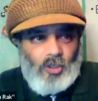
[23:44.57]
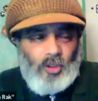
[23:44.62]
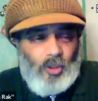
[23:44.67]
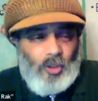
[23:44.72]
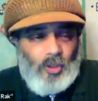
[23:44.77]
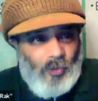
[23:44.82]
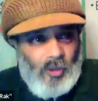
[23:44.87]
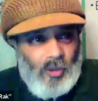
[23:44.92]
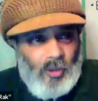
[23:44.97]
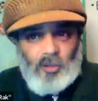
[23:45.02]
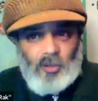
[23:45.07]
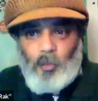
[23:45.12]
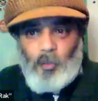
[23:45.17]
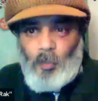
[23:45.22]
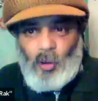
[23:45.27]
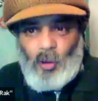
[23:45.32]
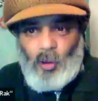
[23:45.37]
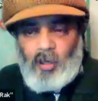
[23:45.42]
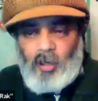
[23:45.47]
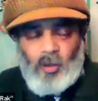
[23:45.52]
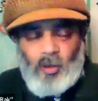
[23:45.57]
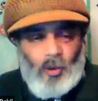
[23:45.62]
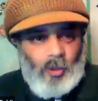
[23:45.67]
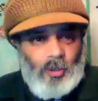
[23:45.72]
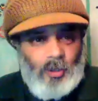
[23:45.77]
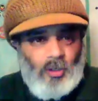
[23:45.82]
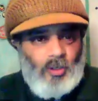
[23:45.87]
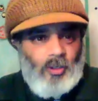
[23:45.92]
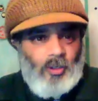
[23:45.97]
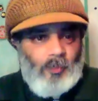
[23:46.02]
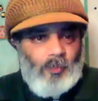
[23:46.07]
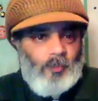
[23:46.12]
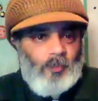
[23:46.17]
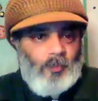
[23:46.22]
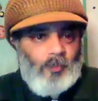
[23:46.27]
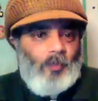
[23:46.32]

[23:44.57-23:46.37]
So if there's a burning question,